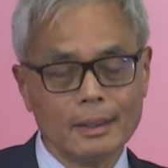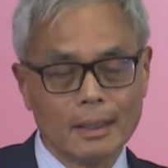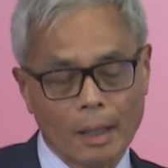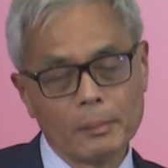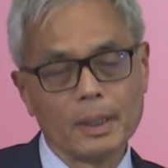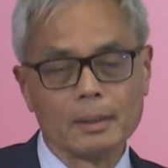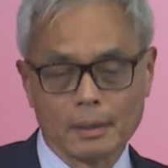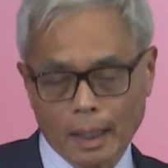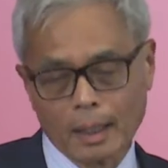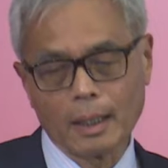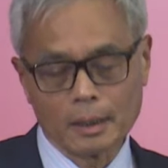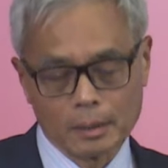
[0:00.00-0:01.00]
I mean,
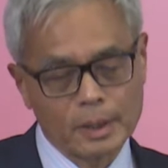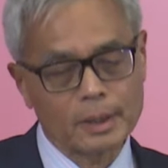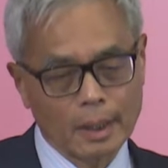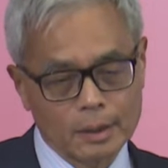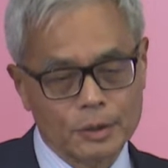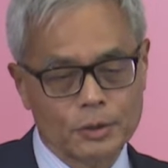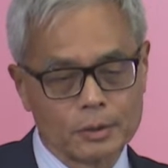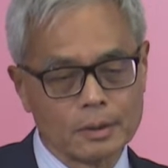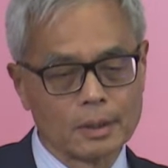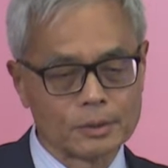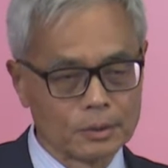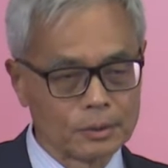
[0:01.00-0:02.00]
I immediately understood, as
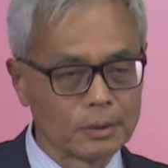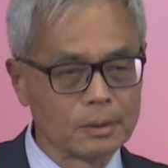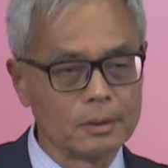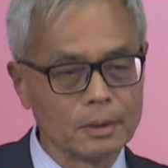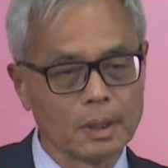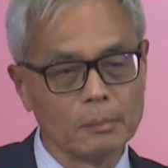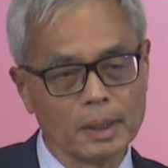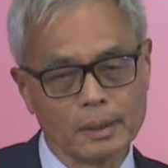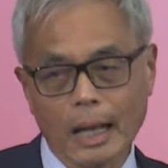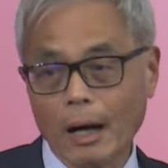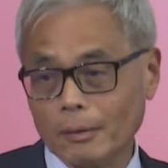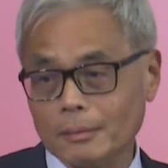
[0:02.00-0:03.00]
usual, he meant
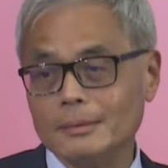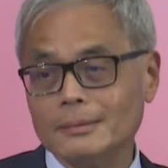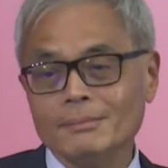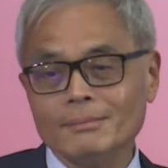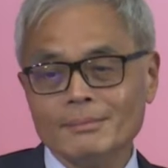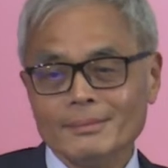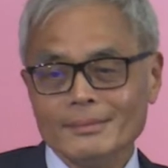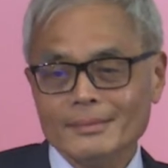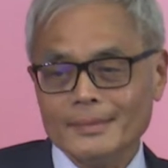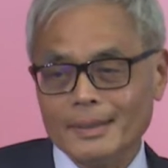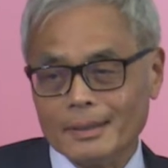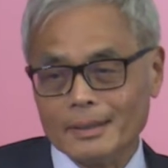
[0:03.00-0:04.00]
now.
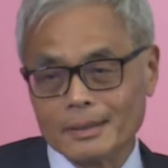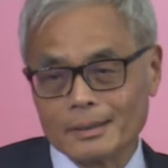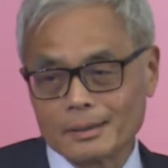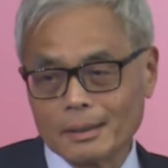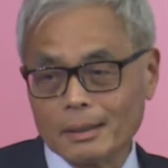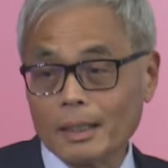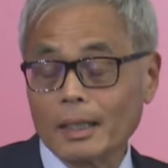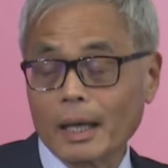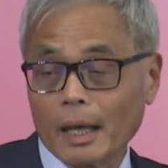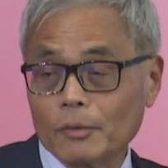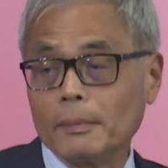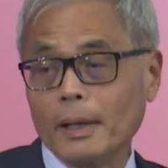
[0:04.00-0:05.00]
So he came
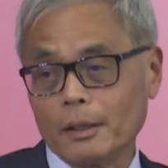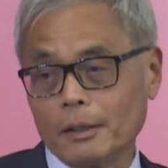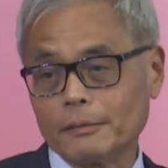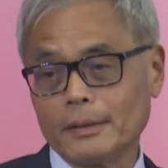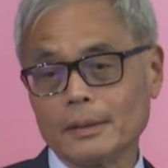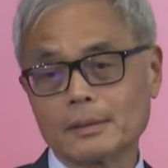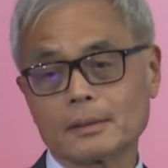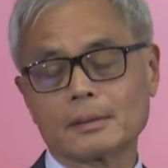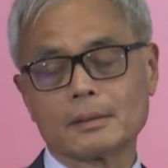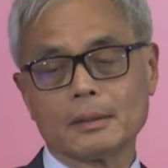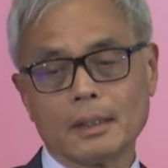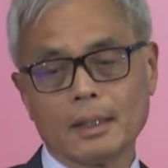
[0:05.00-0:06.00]
to my office,
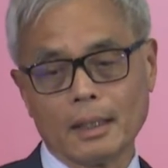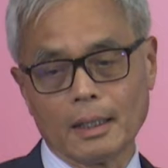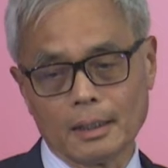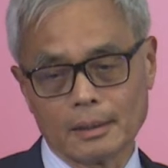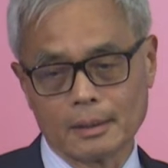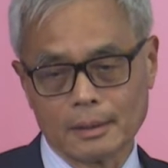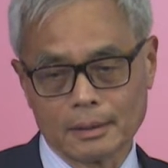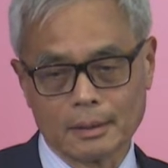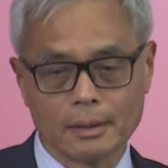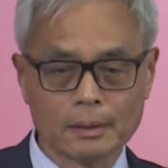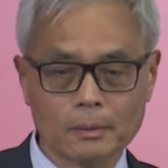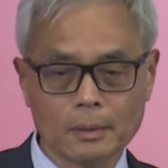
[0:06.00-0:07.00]
and uh,
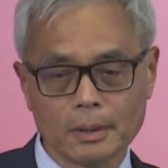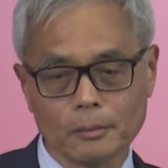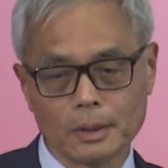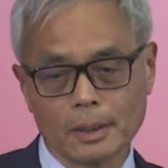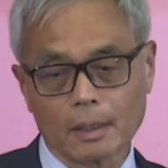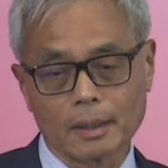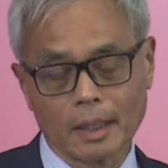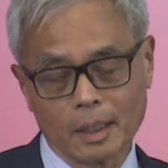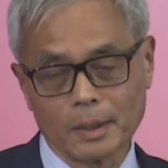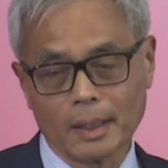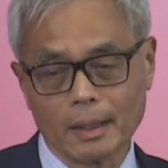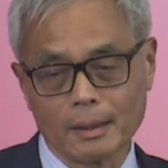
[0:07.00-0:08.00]
without telling me
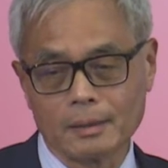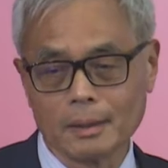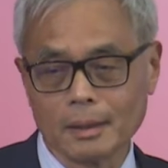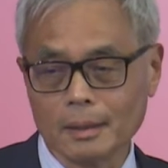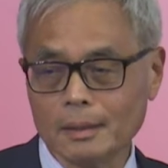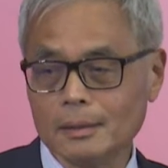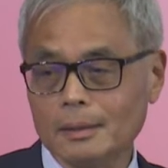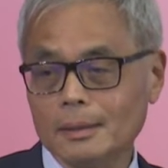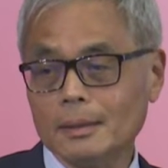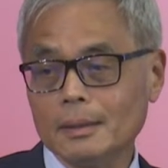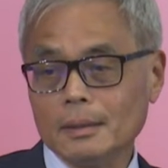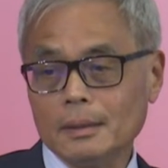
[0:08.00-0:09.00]
anything,
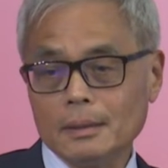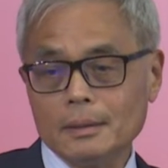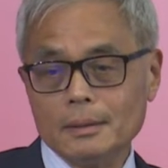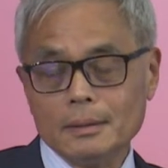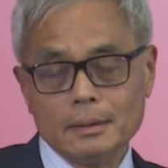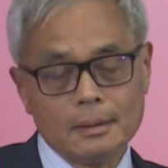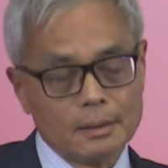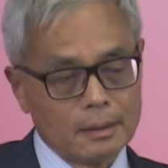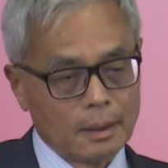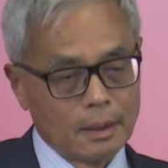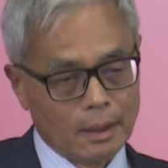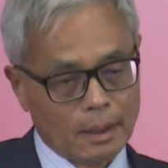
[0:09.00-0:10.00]

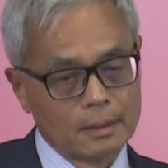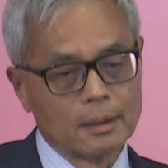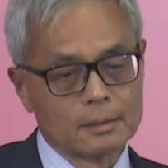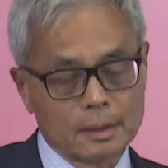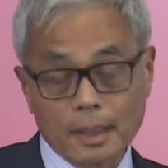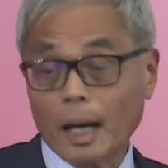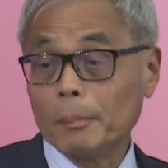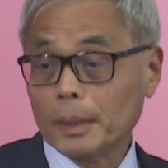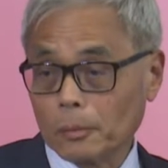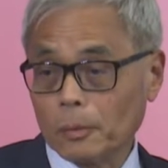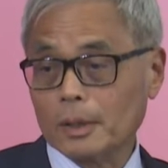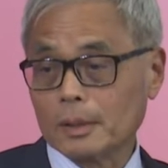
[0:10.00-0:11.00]
and uh, the topic
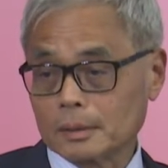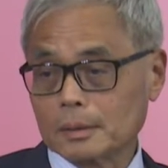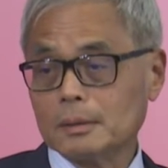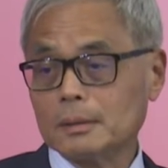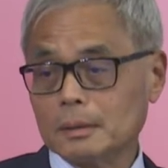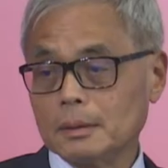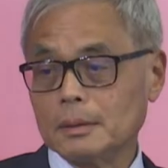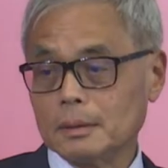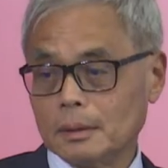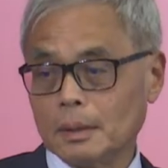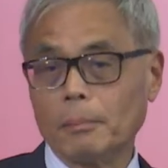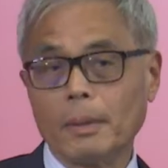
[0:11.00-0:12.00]
was
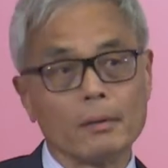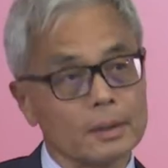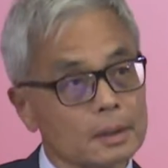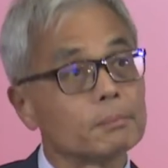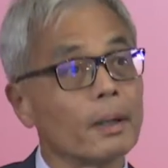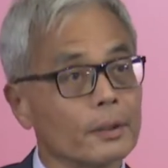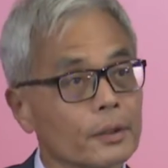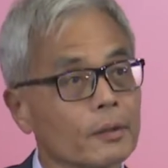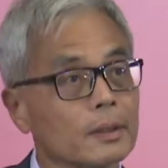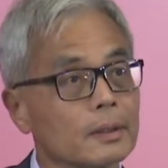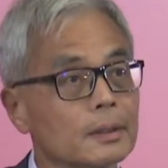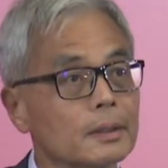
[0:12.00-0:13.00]
about this
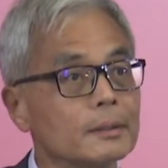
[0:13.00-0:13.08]
particular